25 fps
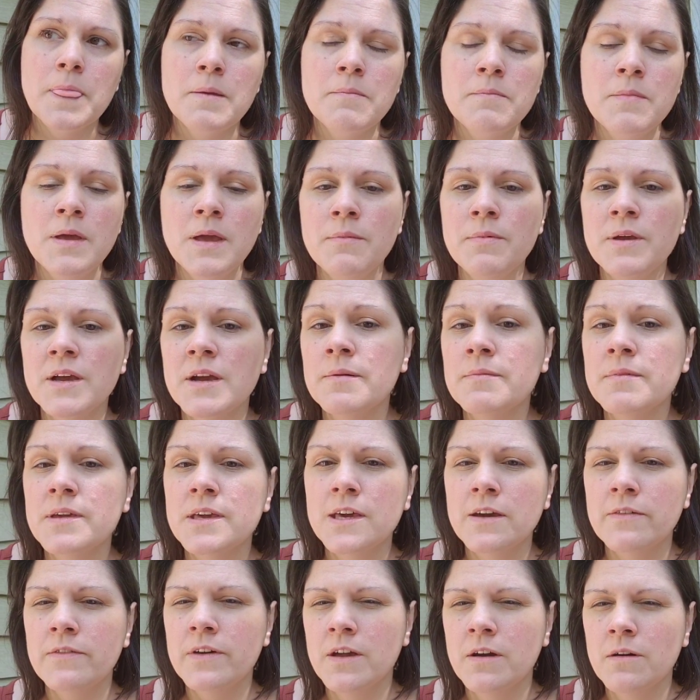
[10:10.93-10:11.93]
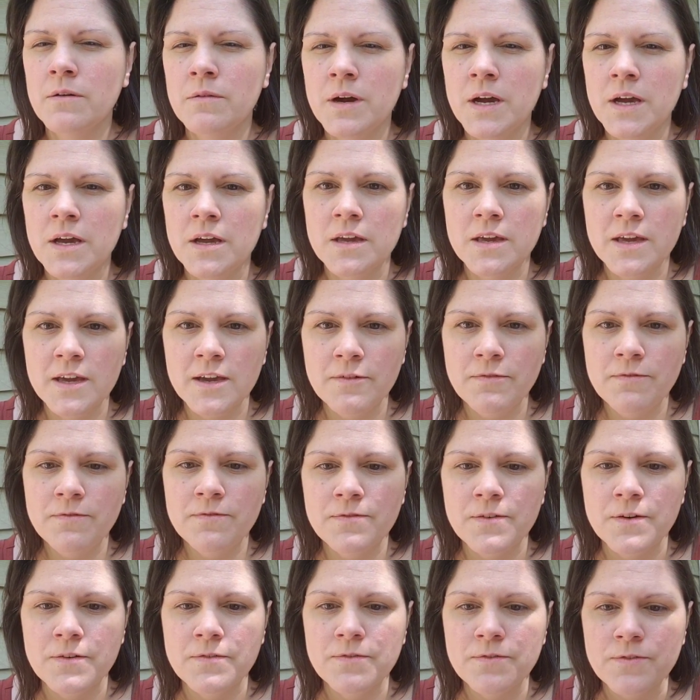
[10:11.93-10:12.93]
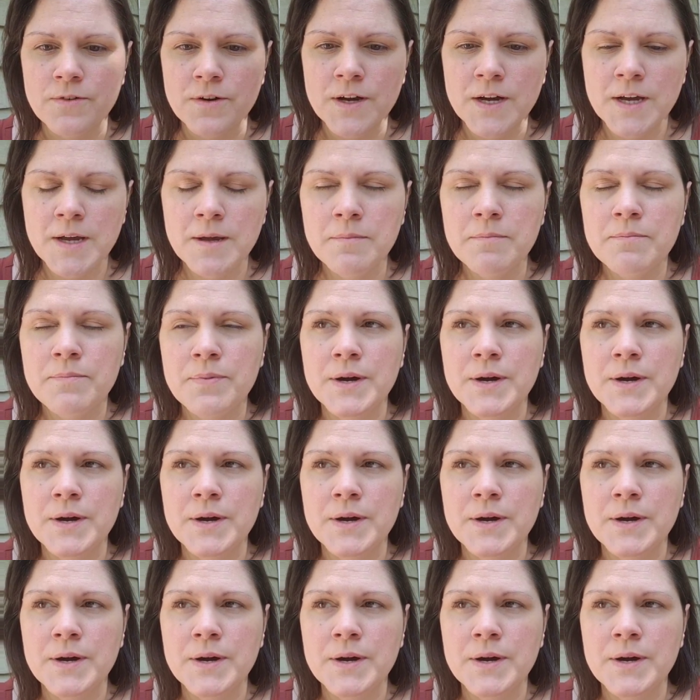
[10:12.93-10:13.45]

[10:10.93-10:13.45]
maybe I'm giving away a gift for free,